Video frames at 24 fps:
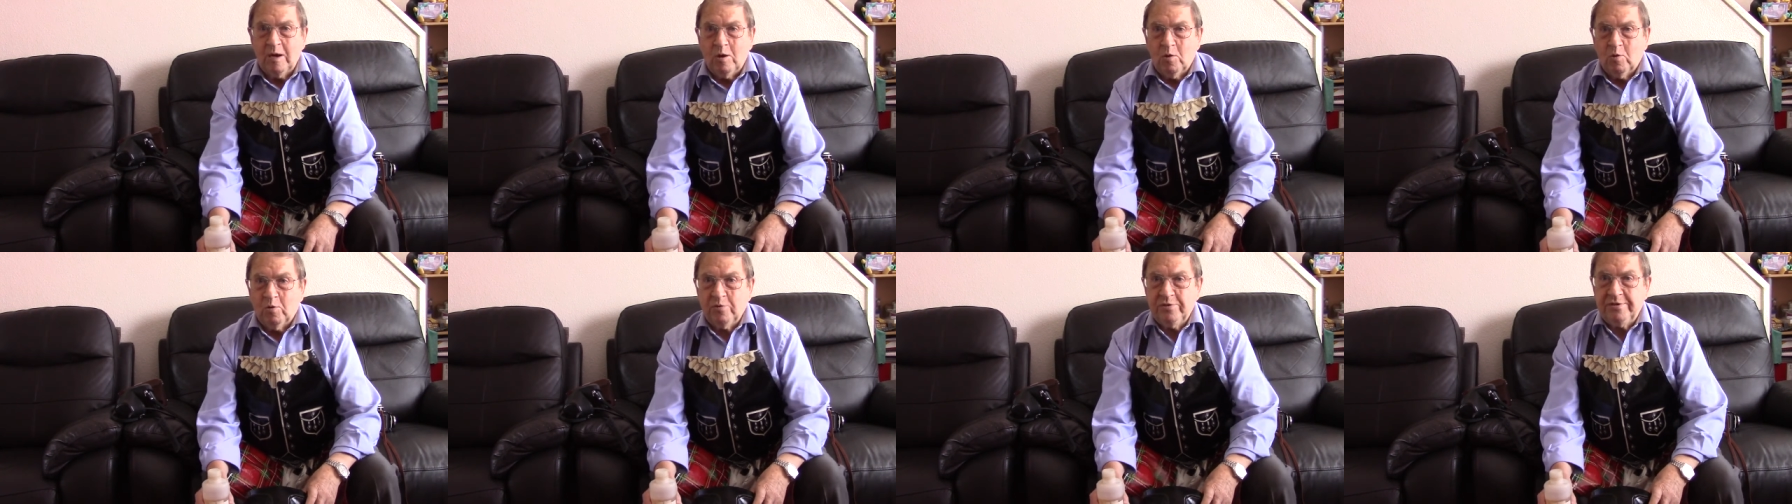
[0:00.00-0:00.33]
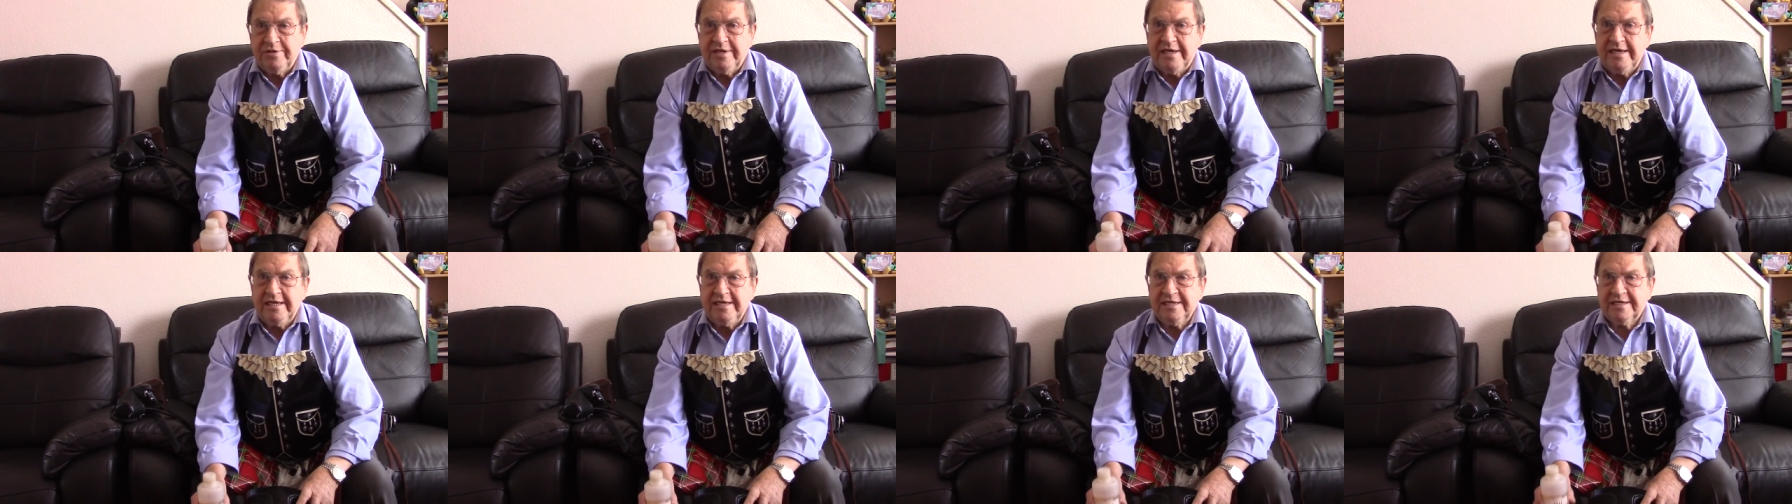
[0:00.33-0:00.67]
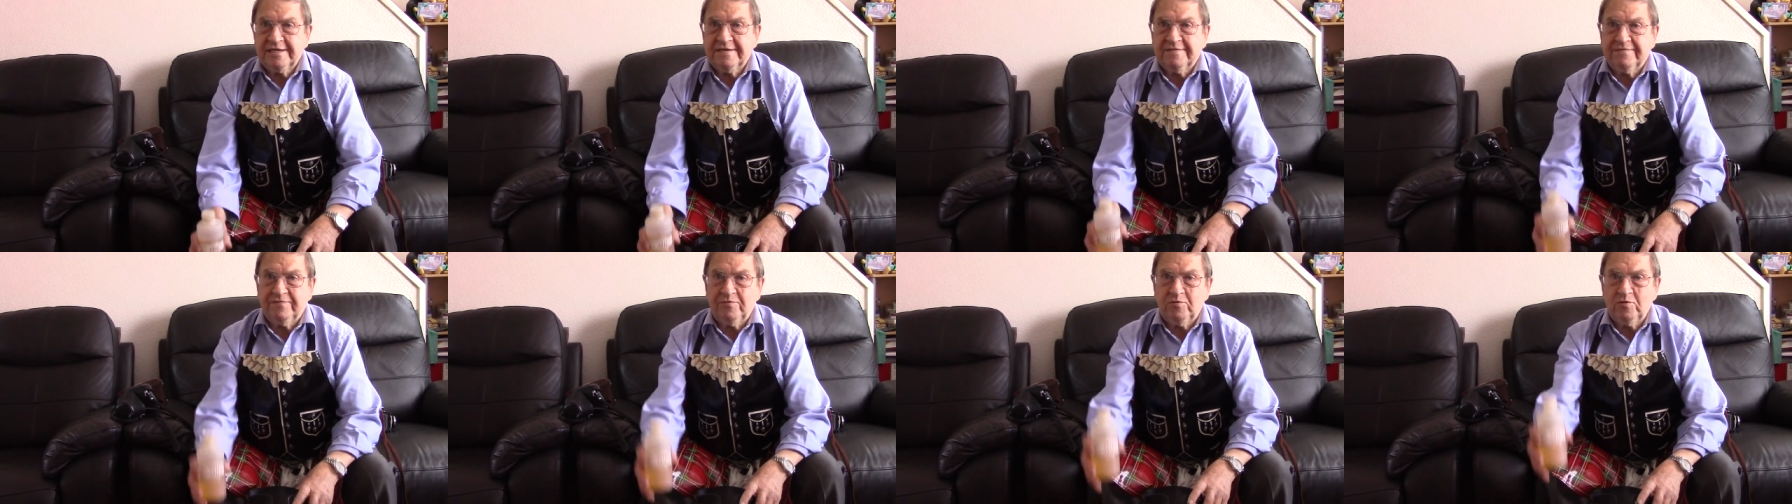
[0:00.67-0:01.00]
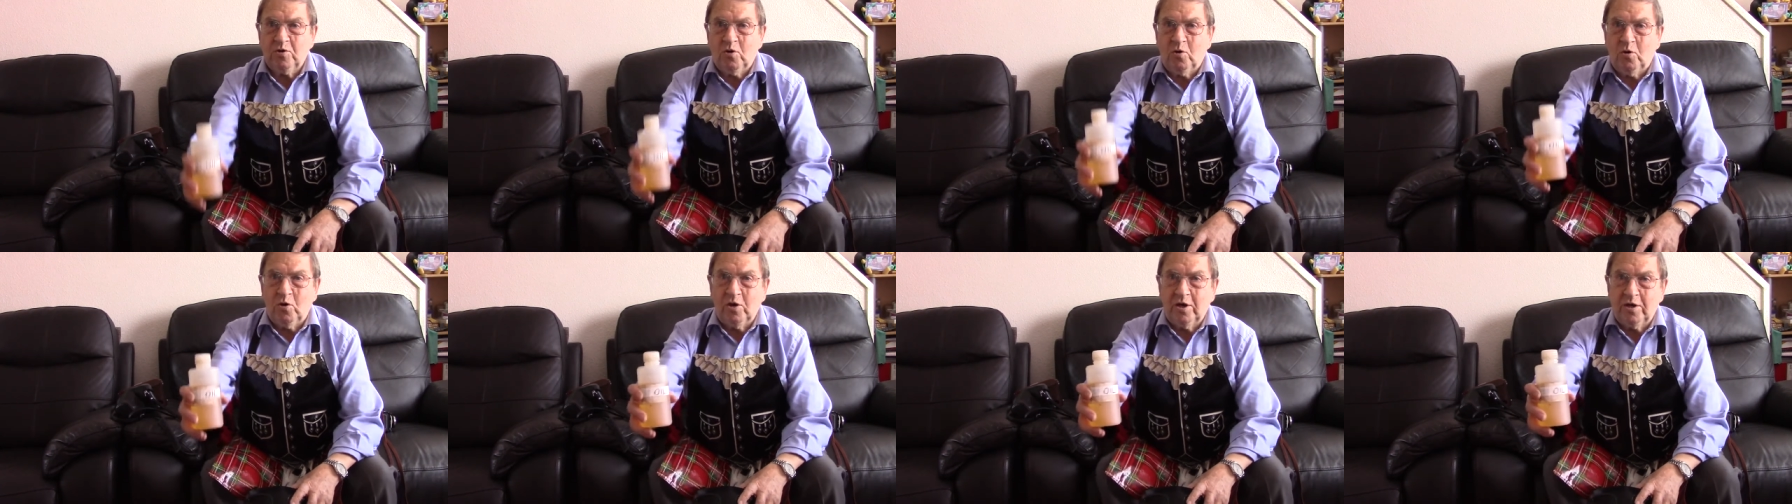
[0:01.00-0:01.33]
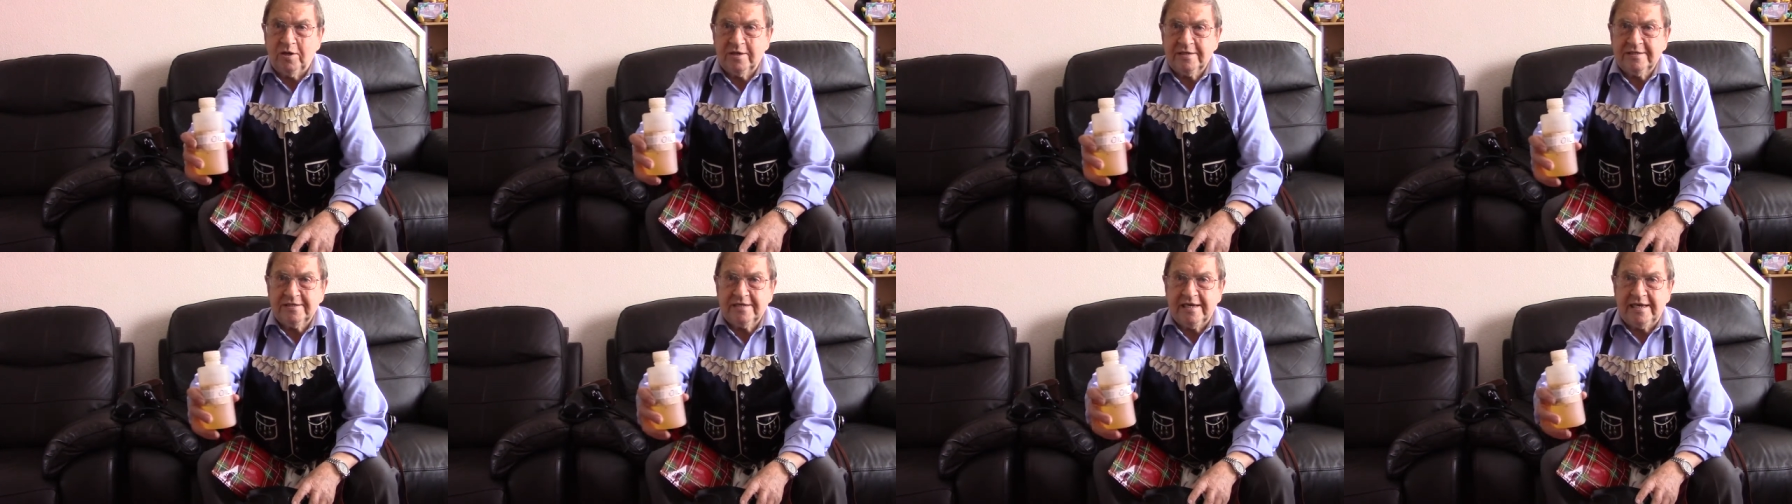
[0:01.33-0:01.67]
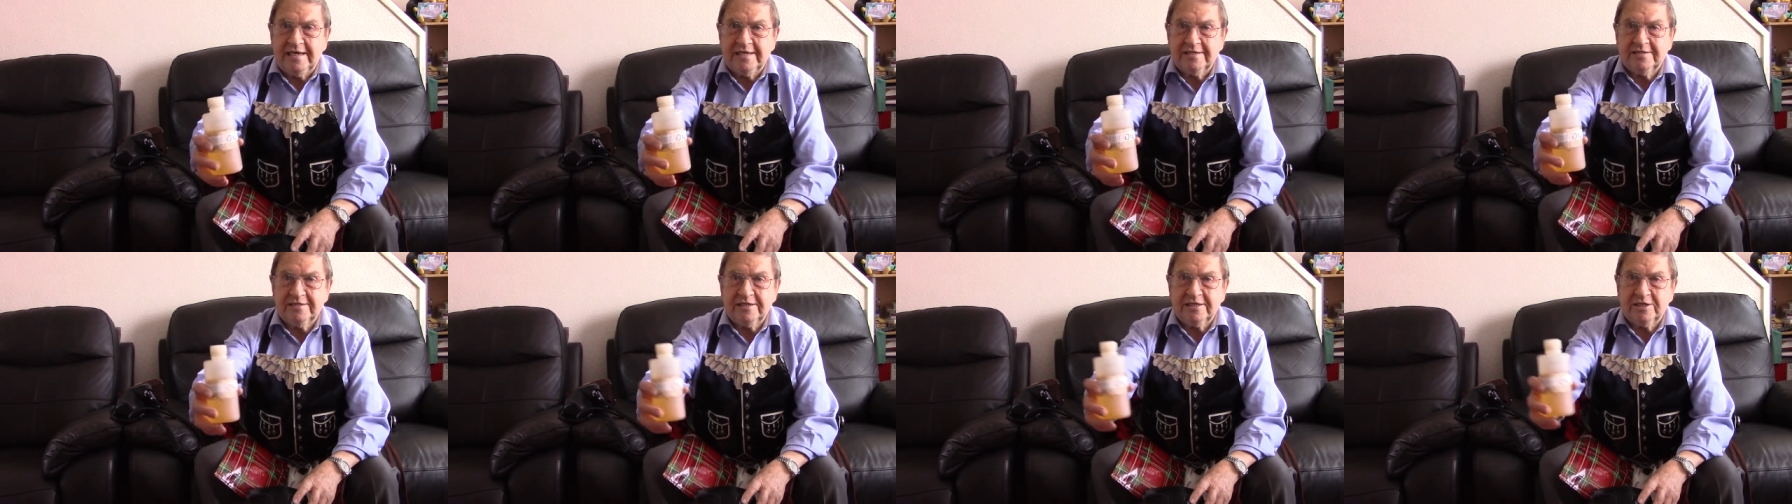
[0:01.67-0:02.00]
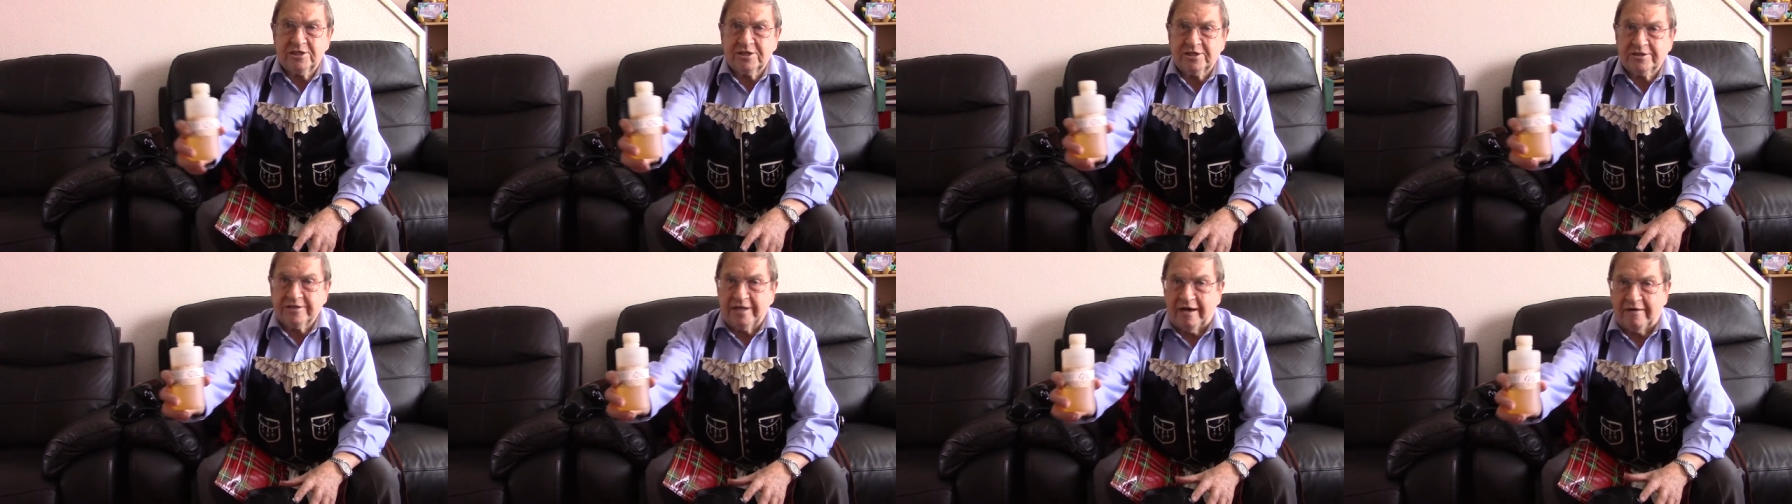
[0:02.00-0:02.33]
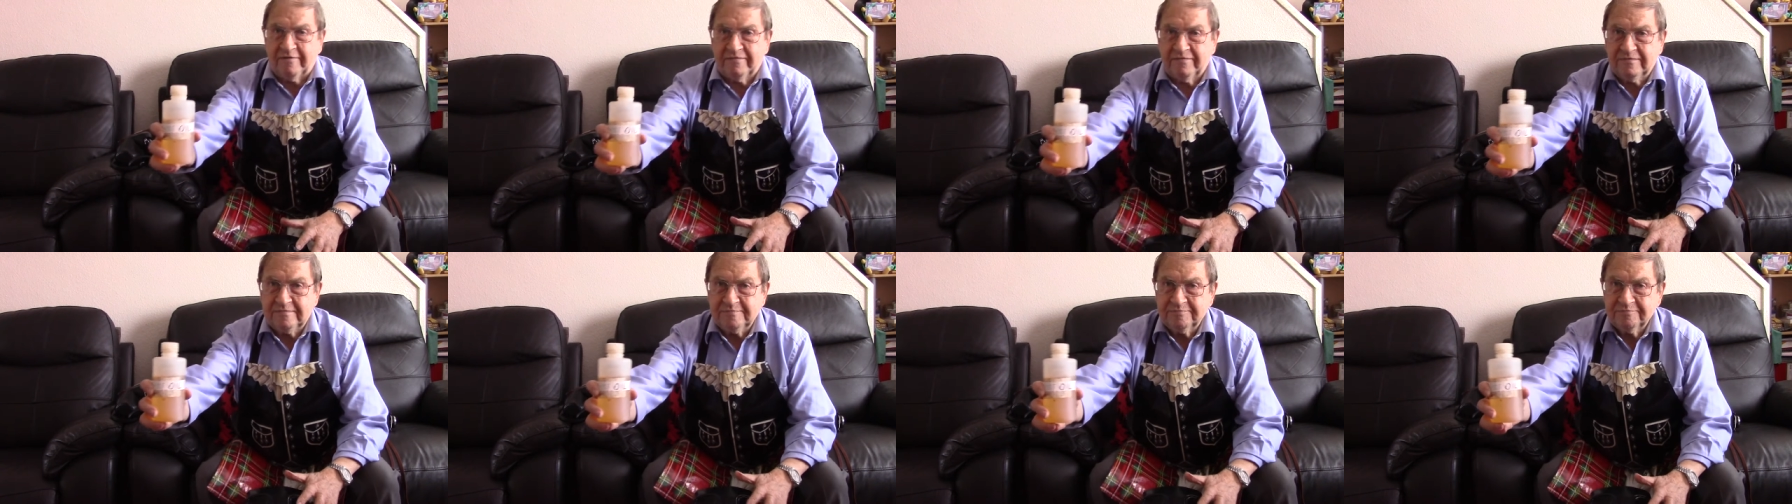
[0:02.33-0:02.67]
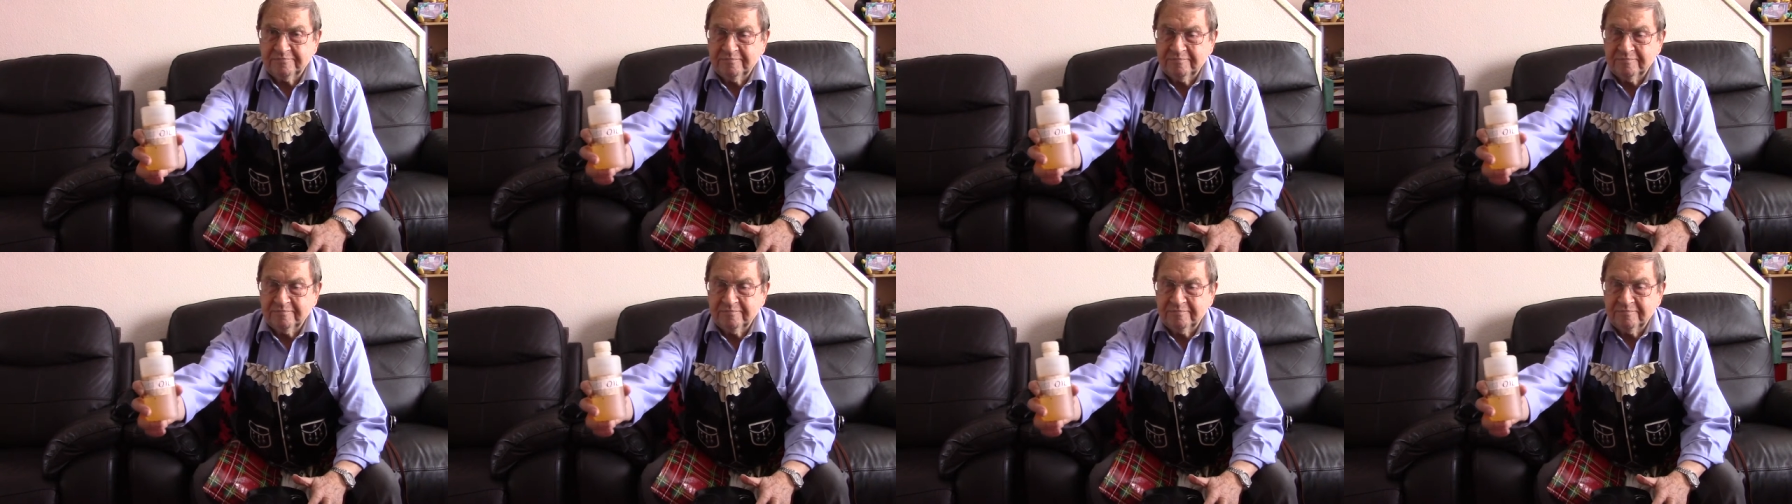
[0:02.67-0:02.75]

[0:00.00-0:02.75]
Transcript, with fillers: Well neatsfoot oil is, is this stuff.